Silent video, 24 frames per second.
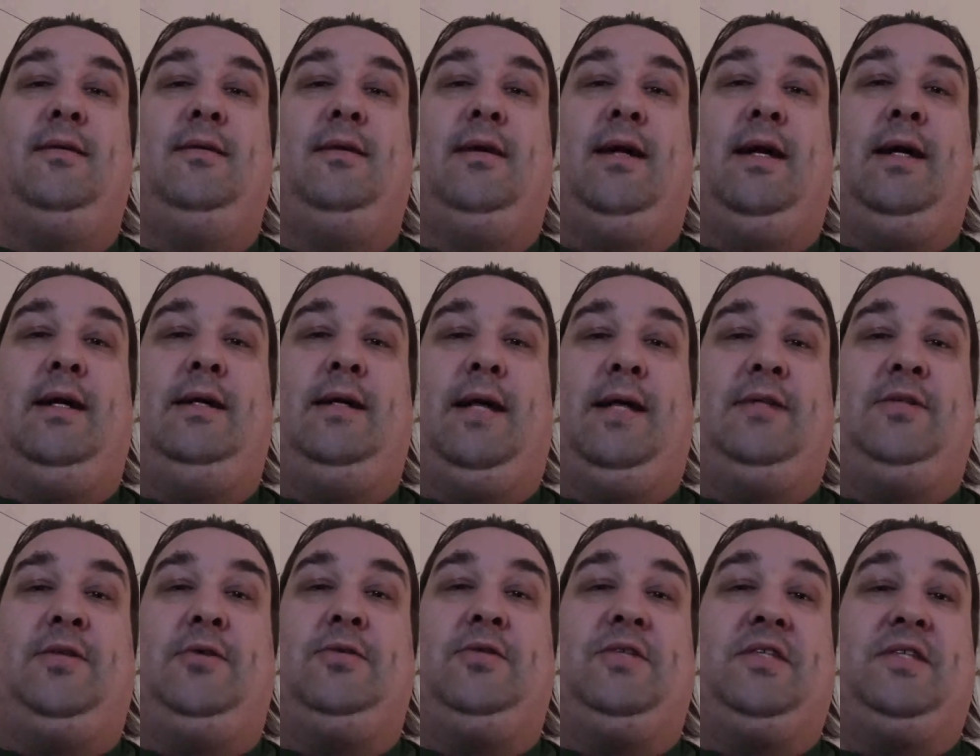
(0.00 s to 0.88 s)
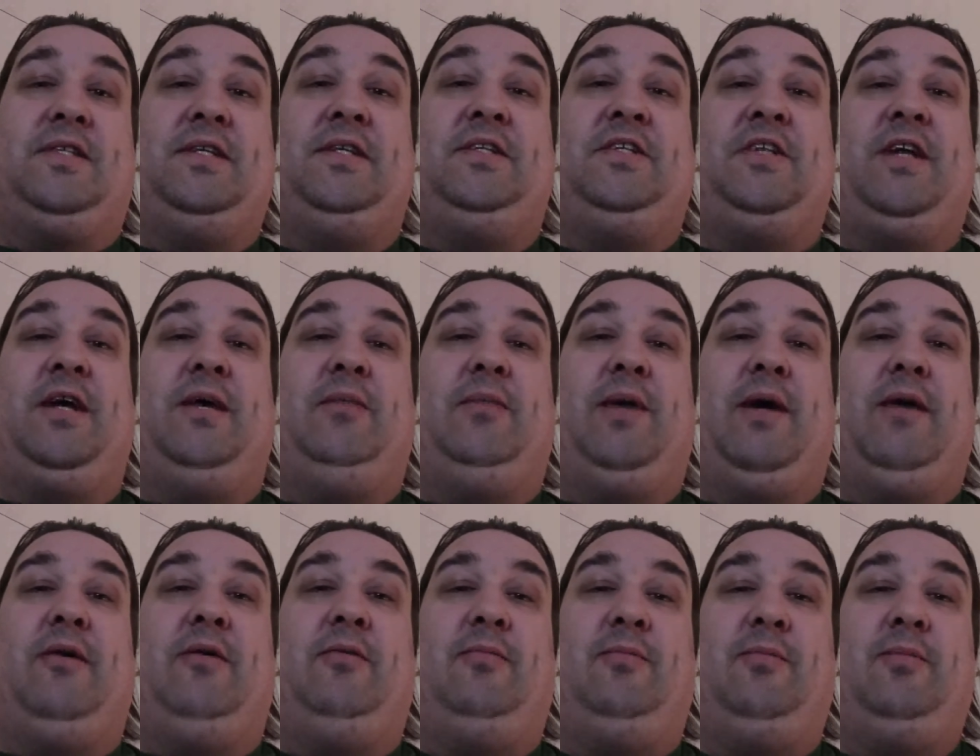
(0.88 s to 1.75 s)
I, I told CJ
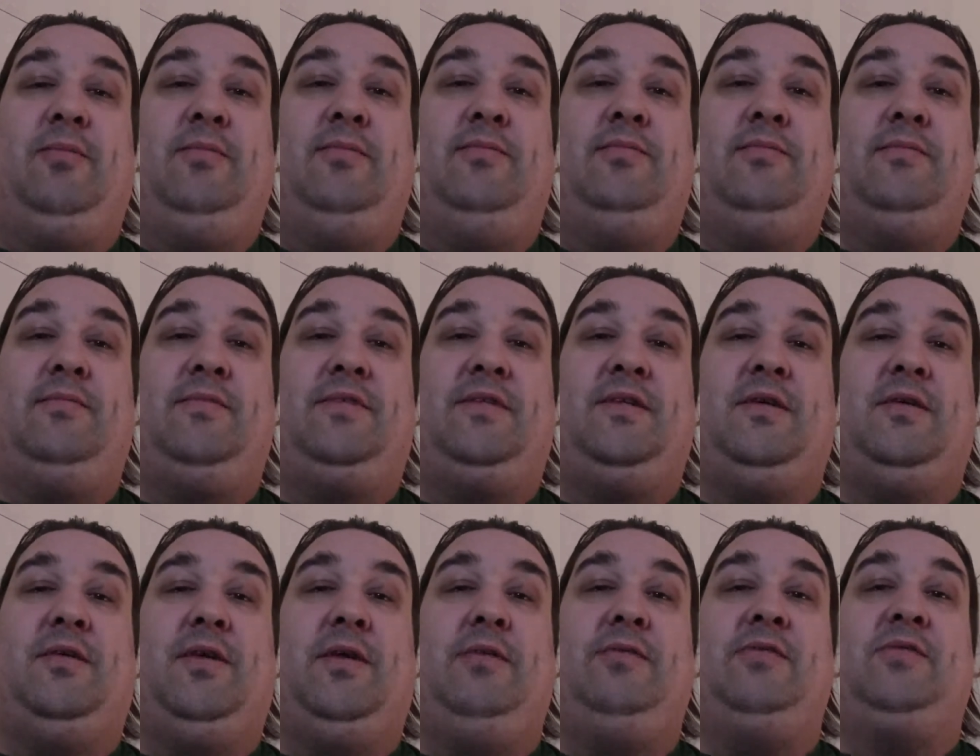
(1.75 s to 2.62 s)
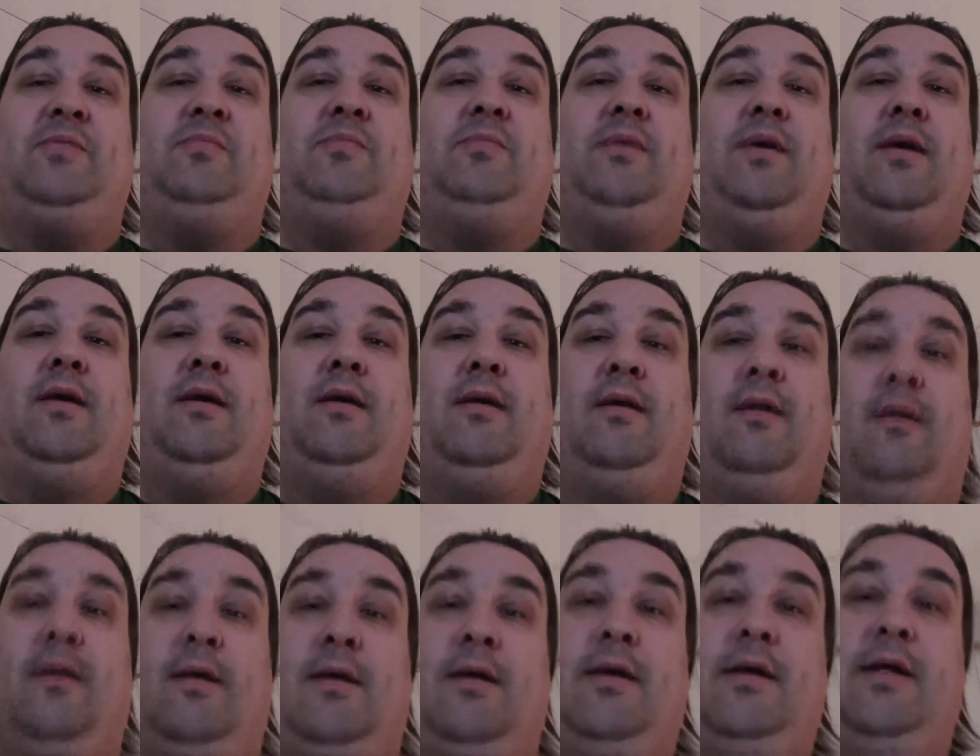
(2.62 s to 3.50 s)
about them, so he was
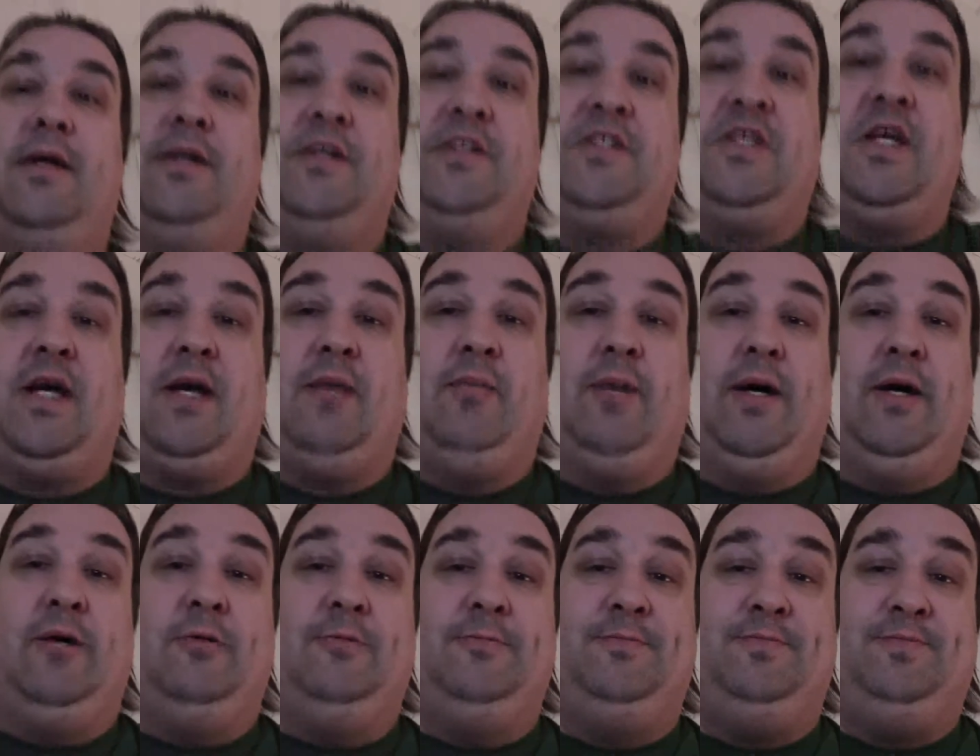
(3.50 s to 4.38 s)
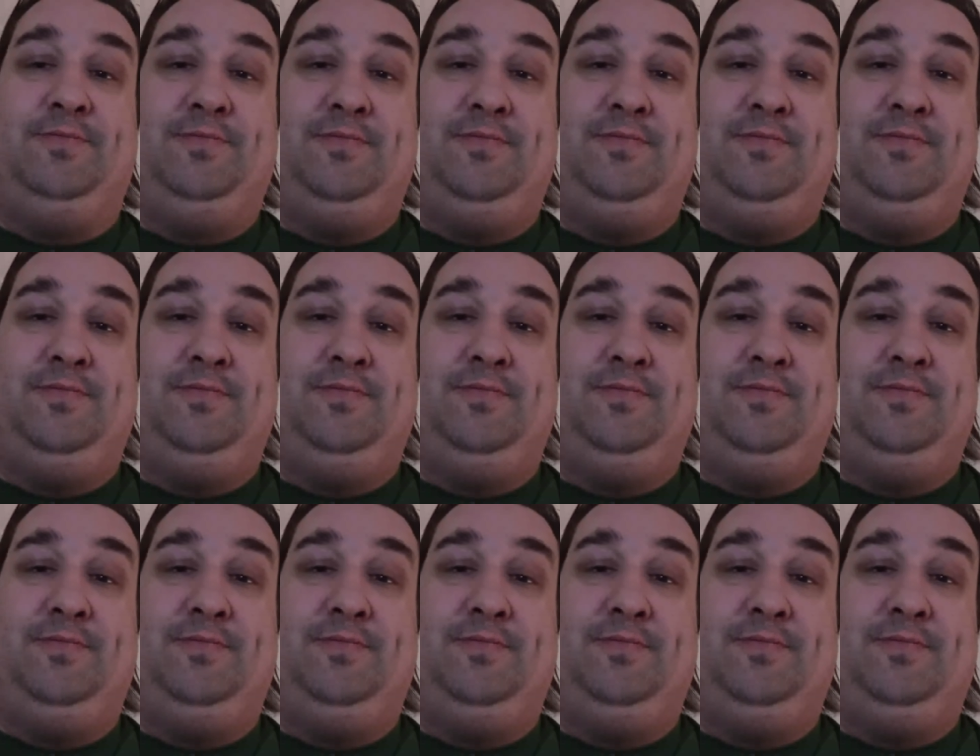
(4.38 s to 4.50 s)
going to check them out.